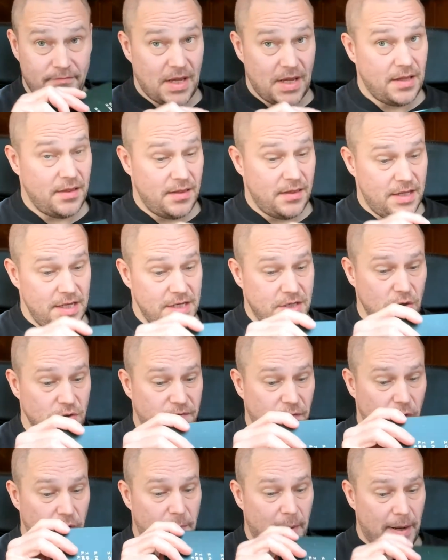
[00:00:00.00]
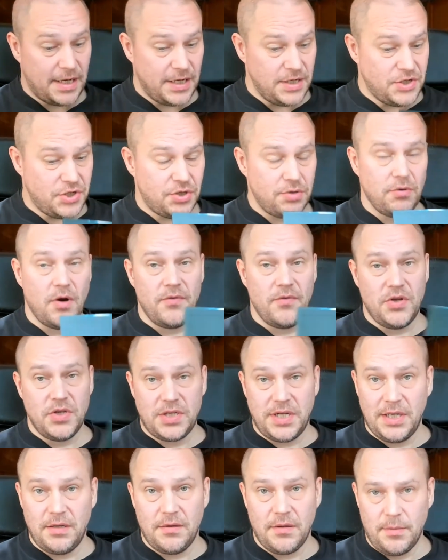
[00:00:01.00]
this goes for the package, obviously,
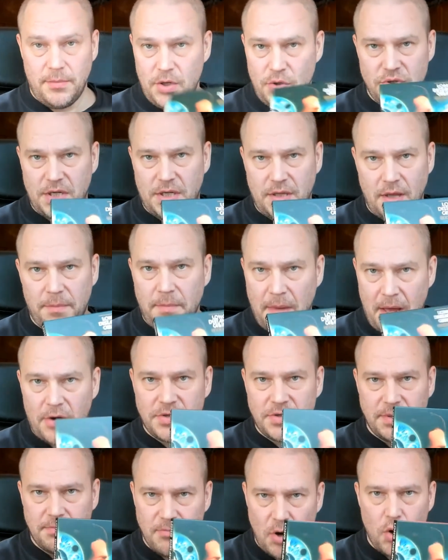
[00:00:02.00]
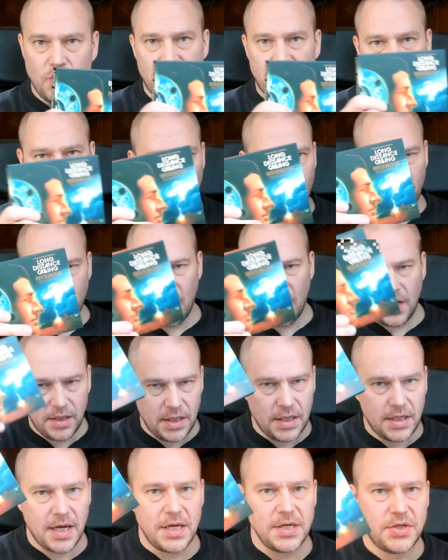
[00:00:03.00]
the music that matters the most. So in
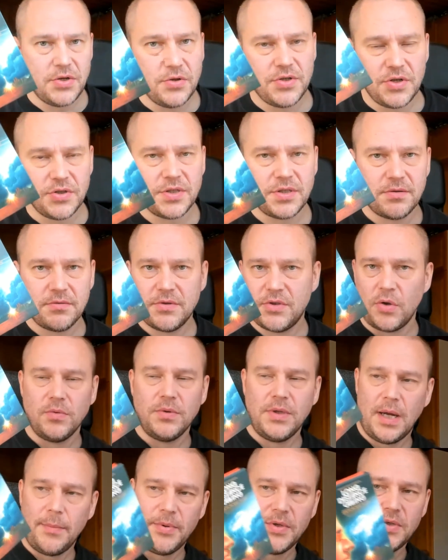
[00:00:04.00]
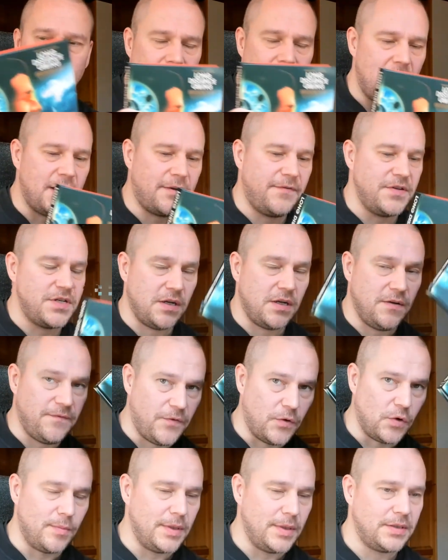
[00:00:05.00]
case you just don't happen to like physical
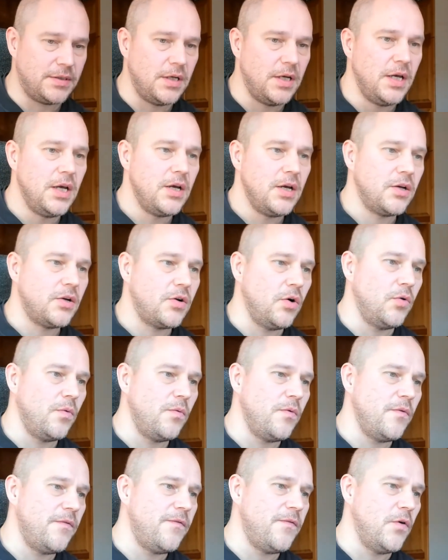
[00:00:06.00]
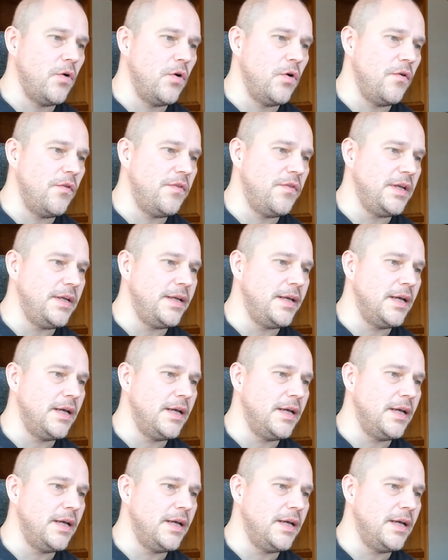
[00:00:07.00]
format, go for the